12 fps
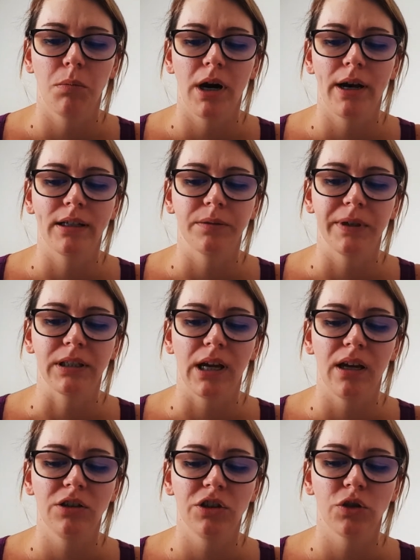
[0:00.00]
my
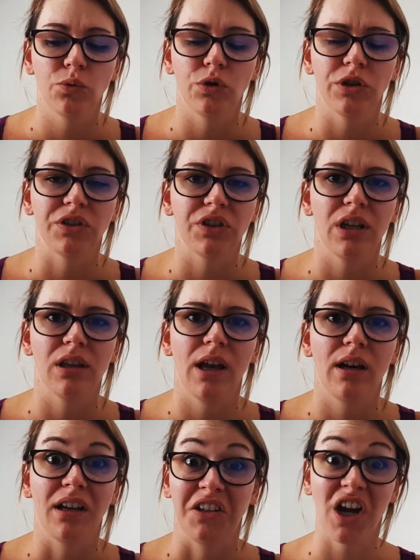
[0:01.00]
expectation was that
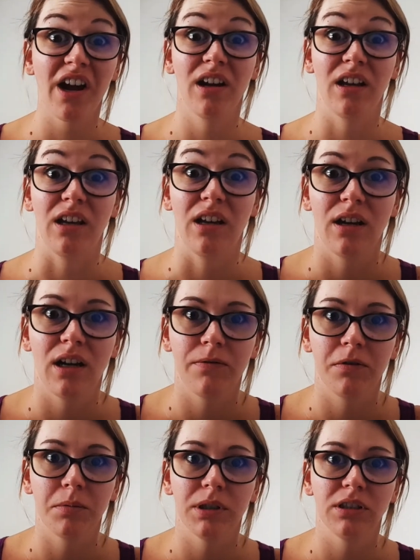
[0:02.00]
anxiety that
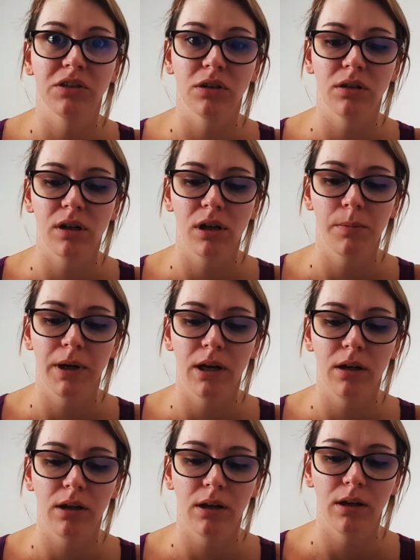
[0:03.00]
everybody's talking
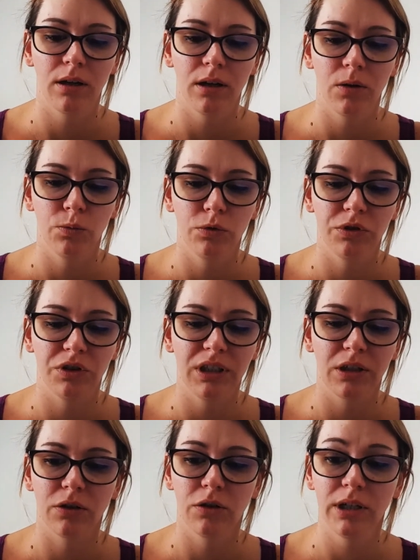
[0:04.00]
about would
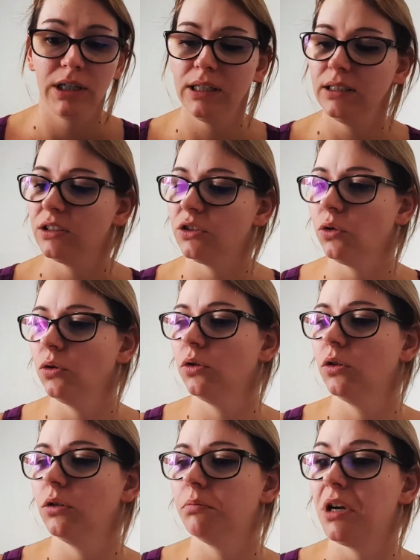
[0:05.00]
decrease
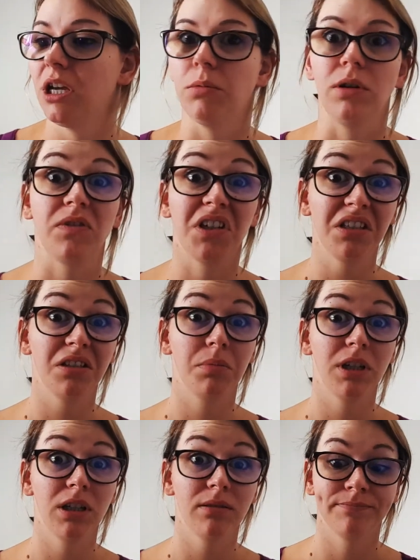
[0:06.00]
or maybe even
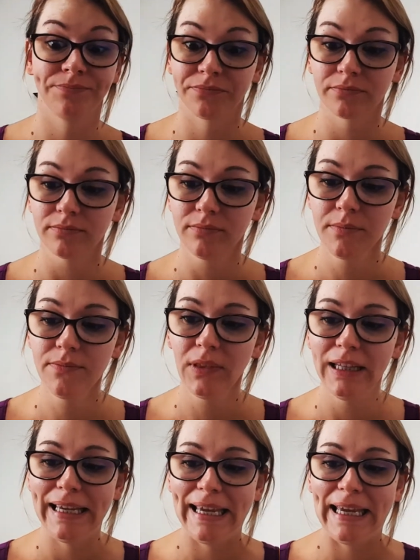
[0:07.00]
disappear.
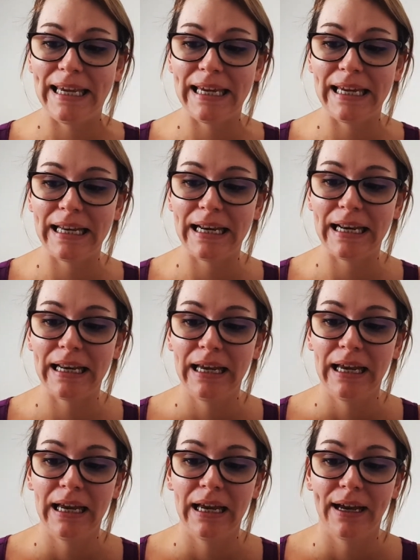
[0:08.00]
And
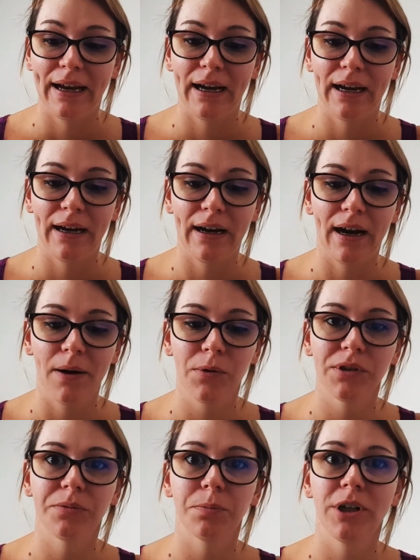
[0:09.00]
I
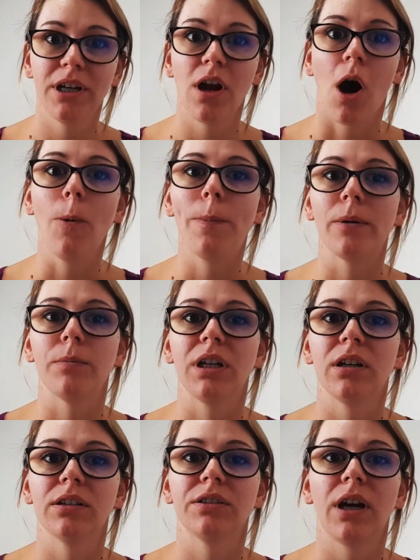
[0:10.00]
was pretty open
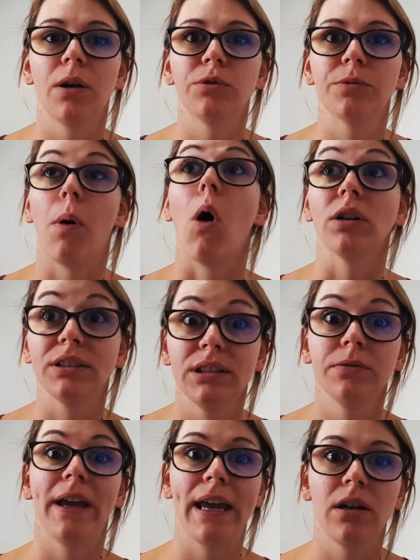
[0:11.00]
because I was
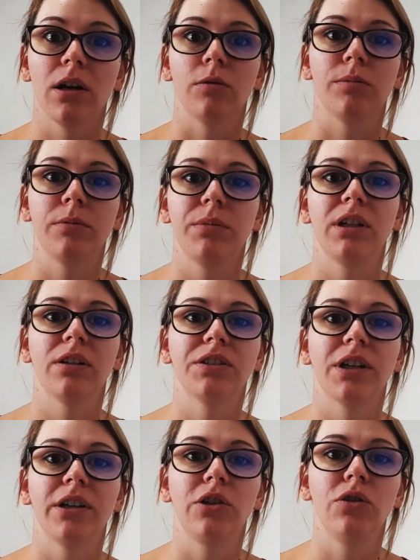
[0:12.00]
positive and open
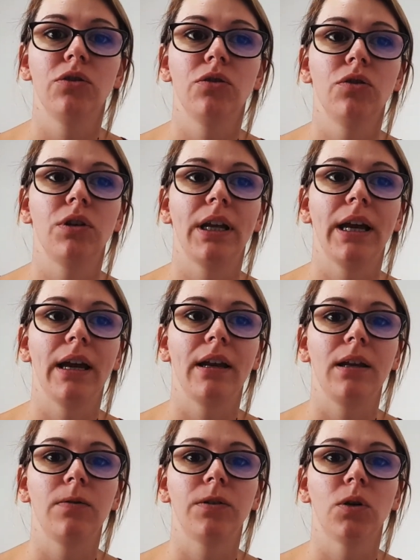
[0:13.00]
because I knew
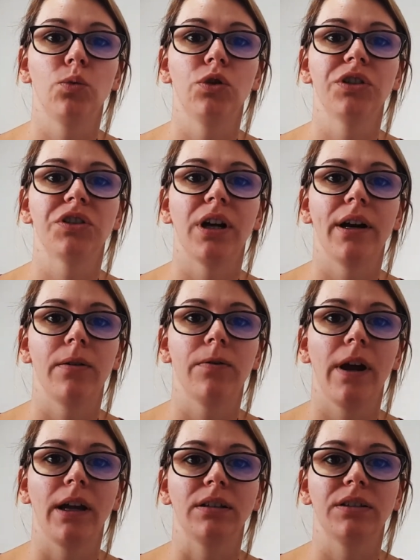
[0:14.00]
that if there were side
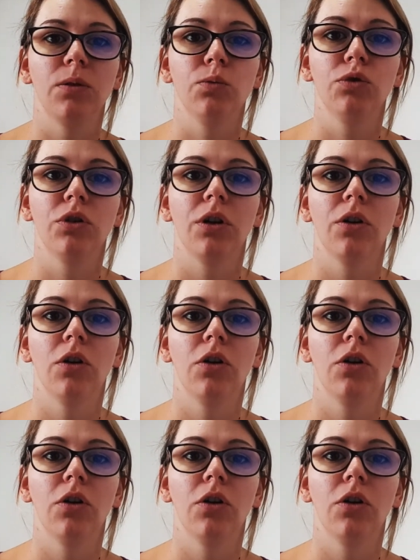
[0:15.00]
effects, they would